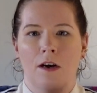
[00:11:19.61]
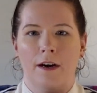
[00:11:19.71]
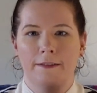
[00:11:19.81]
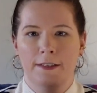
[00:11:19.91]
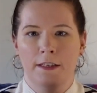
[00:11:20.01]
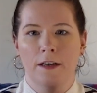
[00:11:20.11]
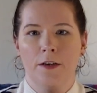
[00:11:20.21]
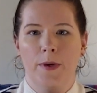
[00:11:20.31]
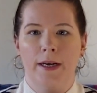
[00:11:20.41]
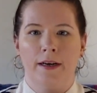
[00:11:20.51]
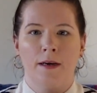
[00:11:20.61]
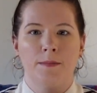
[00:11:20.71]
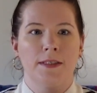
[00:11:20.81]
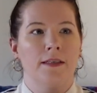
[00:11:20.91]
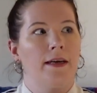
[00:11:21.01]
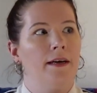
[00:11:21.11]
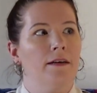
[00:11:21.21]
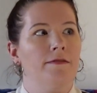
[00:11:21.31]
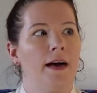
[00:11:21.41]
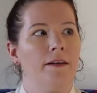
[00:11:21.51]
Harvest colorway. It comes in like
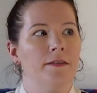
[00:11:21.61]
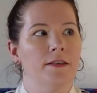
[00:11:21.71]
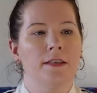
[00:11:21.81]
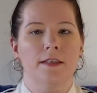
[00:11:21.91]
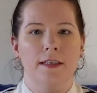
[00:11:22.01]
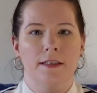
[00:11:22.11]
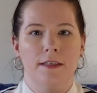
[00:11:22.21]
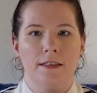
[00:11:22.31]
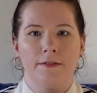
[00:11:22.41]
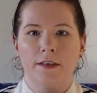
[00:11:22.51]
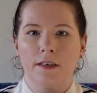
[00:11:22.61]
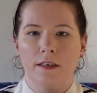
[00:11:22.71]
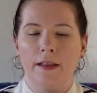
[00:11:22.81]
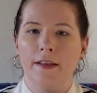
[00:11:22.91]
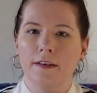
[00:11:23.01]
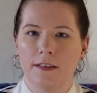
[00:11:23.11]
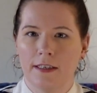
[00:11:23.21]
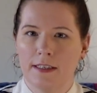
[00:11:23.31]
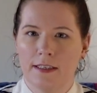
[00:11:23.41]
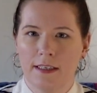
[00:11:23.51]
5 or 6 different, I think there's
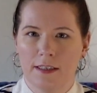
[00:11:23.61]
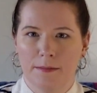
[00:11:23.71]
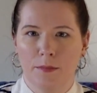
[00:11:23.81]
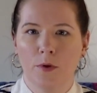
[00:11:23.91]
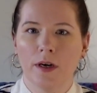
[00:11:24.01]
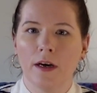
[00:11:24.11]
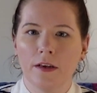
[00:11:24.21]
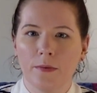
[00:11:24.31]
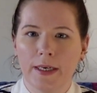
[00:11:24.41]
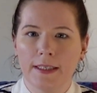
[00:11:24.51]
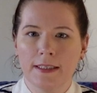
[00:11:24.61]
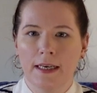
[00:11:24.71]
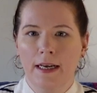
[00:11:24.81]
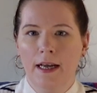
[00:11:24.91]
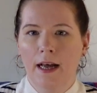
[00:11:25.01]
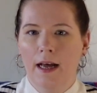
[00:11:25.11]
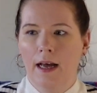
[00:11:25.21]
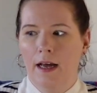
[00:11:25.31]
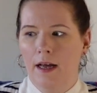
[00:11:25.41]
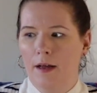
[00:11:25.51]
like 6 or more colorways.
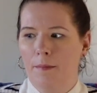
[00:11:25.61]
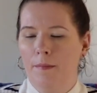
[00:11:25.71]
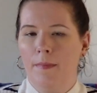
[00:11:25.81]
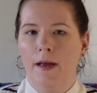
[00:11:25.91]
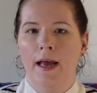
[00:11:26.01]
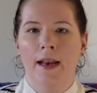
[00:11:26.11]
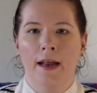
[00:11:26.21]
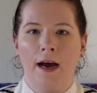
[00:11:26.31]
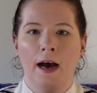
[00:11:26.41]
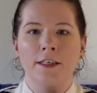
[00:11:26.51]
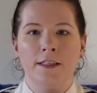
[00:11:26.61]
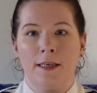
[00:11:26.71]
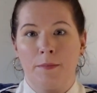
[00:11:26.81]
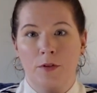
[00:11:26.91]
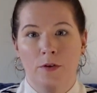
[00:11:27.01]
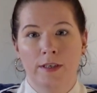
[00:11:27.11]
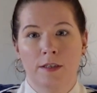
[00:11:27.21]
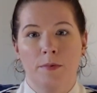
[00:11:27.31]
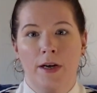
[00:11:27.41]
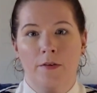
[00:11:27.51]
And I just think Mlouye is a
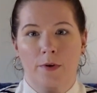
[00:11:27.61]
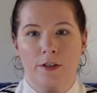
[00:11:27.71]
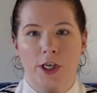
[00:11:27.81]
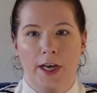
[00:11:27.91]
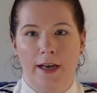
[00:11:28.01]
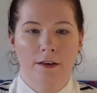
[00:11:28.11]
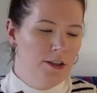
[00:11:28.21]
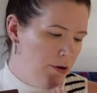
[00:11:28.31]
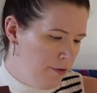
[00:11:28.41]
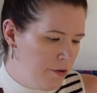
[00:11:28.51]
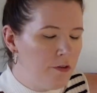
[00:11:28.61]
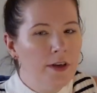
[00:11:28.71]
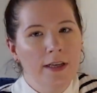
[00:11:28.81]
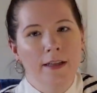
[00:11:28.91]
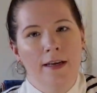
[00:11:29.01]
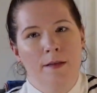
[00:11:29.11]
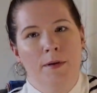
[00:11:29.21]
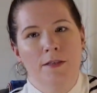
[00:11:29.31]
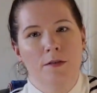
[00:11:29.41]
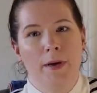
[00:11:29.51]
brand worth checking out. So if you really like the
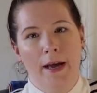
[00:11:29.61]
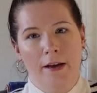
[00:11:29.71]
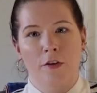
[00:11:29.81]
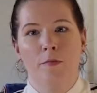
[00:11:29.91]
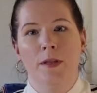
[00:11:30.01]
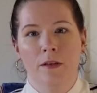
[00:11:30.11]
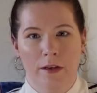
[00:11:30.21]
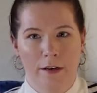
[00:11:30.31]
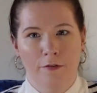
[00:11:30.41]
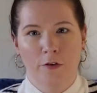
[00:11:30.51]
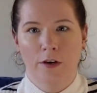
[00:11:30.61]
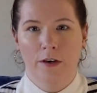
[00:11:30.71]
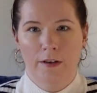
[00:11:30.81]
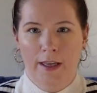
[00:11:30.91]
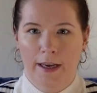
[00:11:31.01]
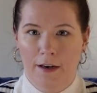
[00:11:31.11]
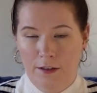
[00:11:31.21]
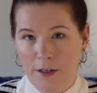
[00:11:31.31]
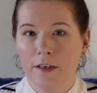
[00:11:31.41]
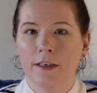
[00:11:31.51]
puzzle bag and you've been looking for like an
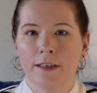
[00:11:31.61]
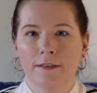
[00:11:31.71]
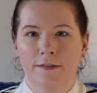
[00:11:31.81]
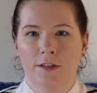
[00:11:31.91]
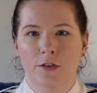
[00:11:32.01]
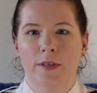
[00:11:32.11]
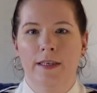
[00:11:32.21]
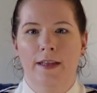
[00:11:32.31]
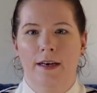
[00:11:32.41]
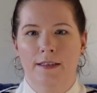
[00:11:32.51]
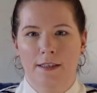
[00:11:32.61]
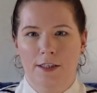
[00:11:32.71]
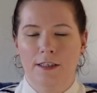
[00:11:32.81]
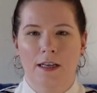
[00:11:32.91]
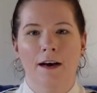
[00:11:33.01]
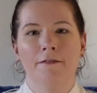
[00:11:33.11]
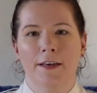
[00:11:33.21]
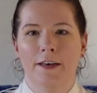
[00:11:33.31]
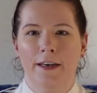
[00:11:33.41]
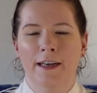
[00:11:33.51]
alternative to it that is just not
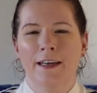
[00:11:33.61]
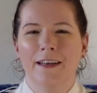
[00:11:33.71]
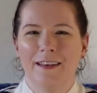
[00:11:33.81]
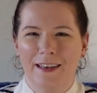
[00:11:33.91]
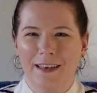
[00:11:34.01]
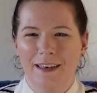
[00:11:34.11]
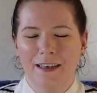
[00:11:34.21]
very like,